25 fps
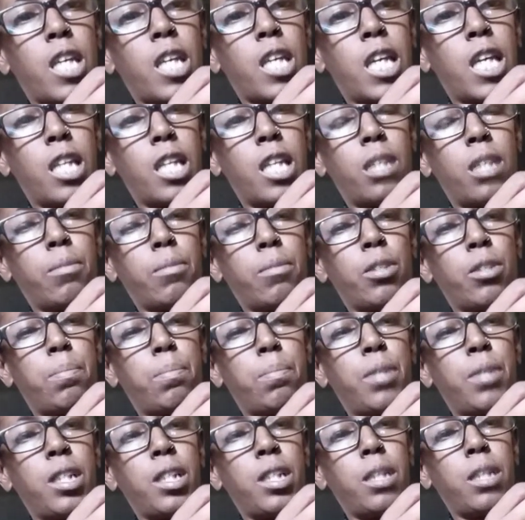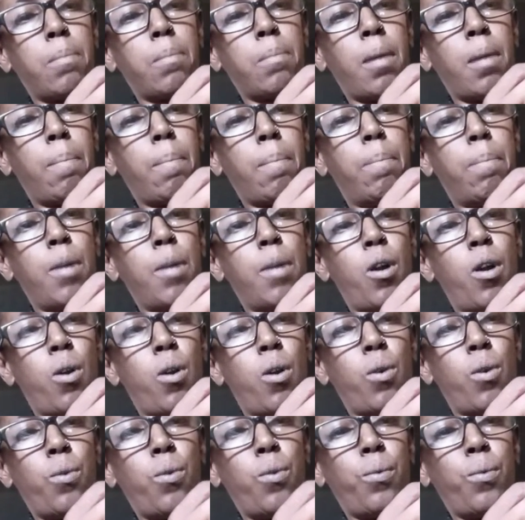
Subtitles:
And I'm going to put it in my bowl.